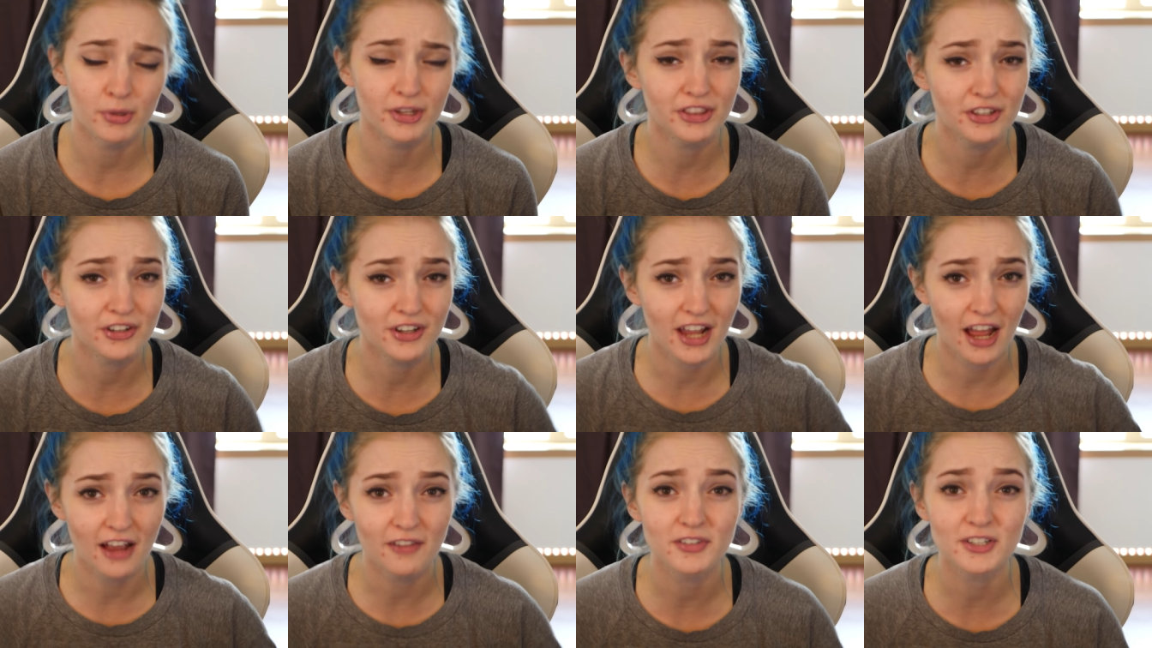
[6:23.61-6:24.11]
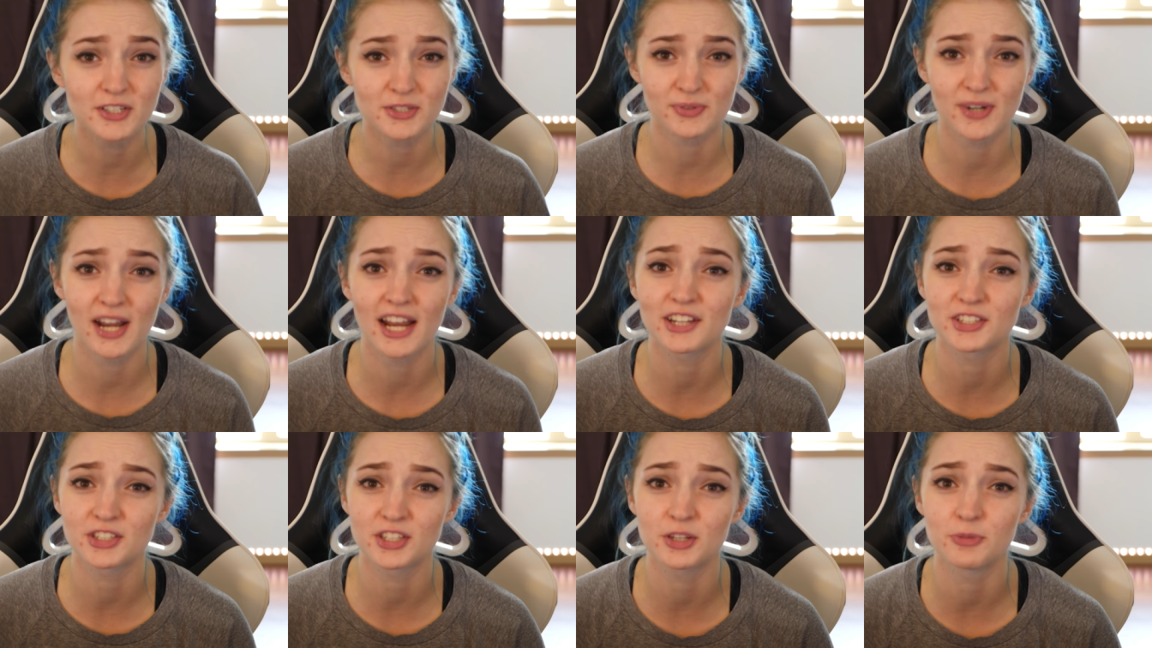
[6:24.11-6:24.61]
But their covers
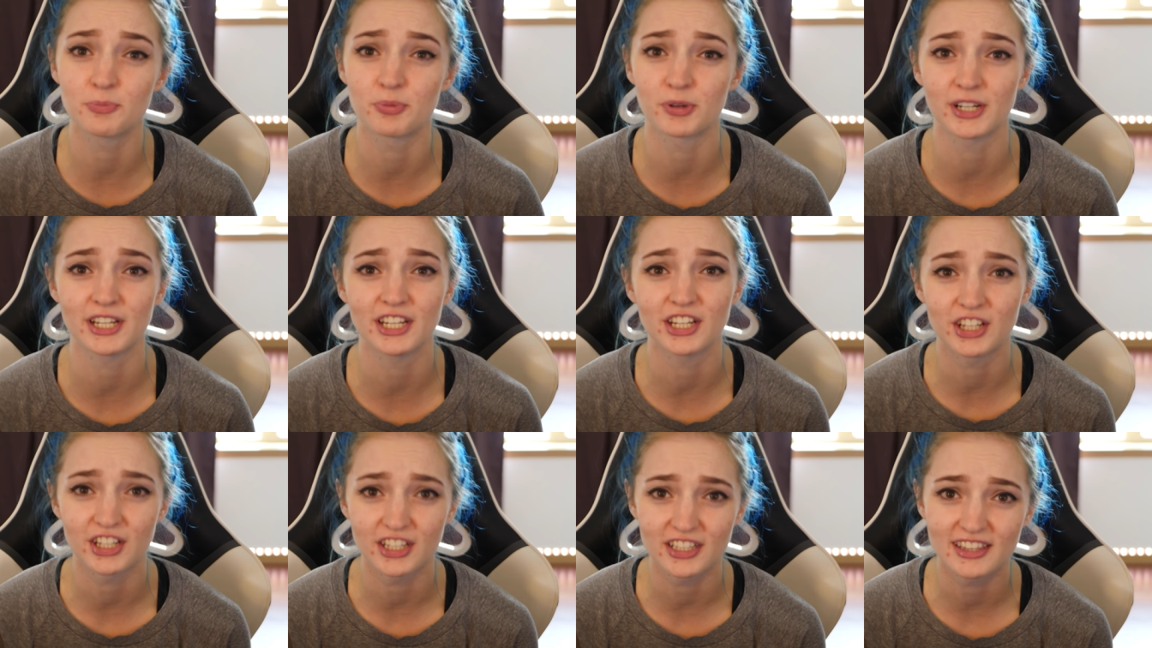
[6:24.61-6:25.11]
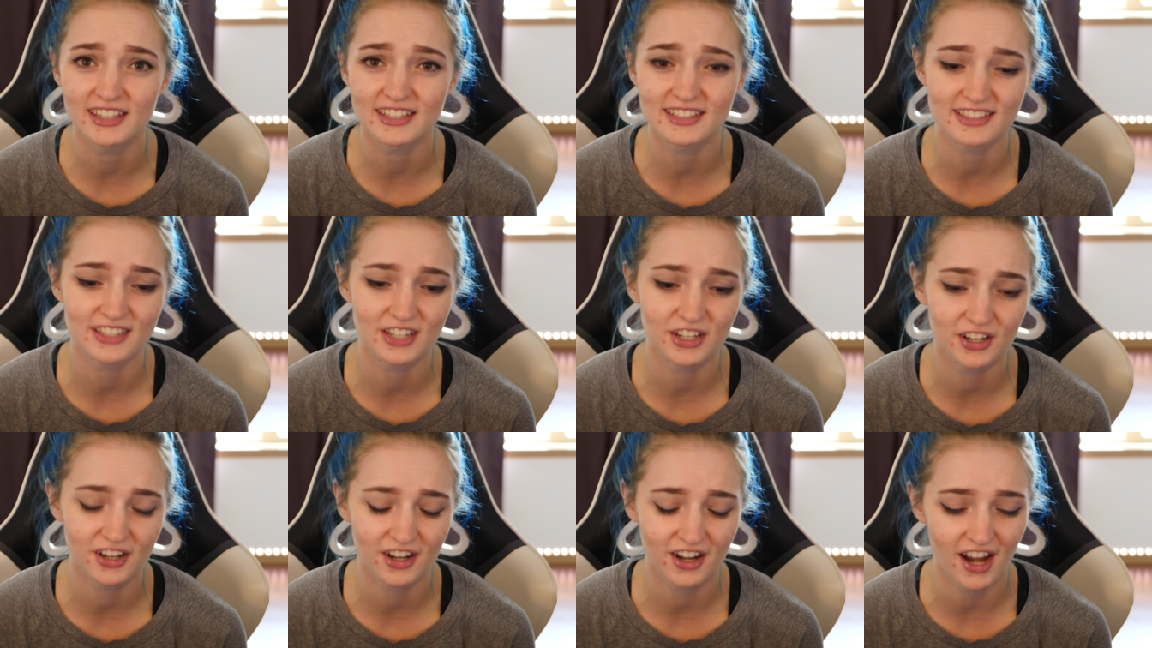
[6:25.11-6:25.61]
were actually pretty good
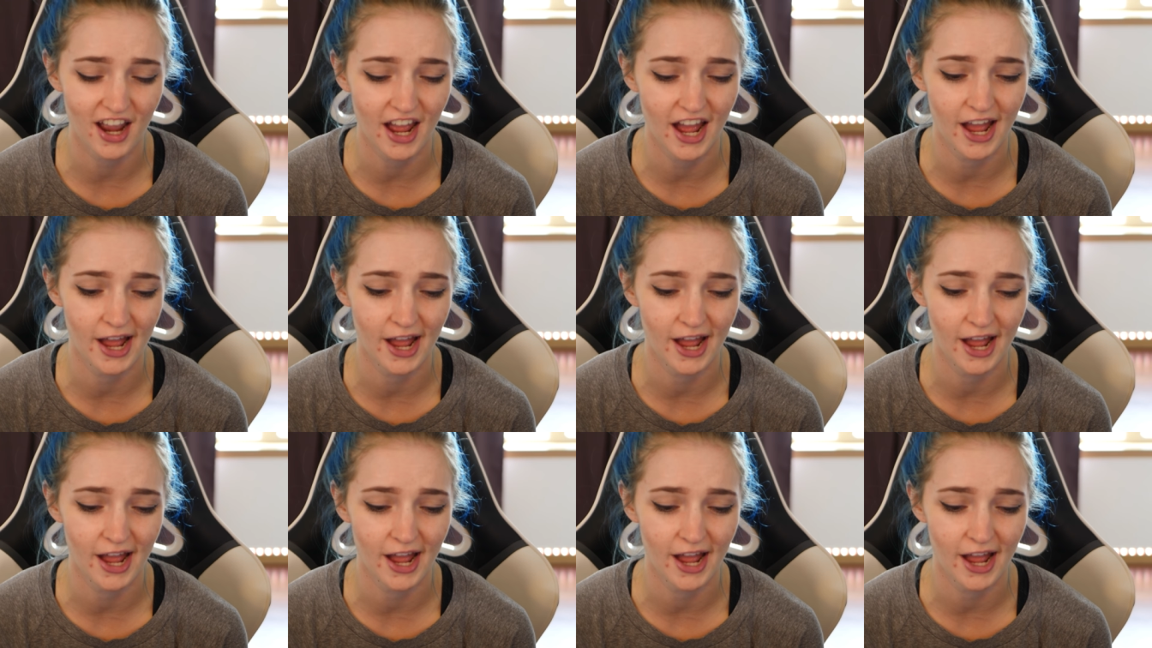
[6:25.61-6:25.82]
this year.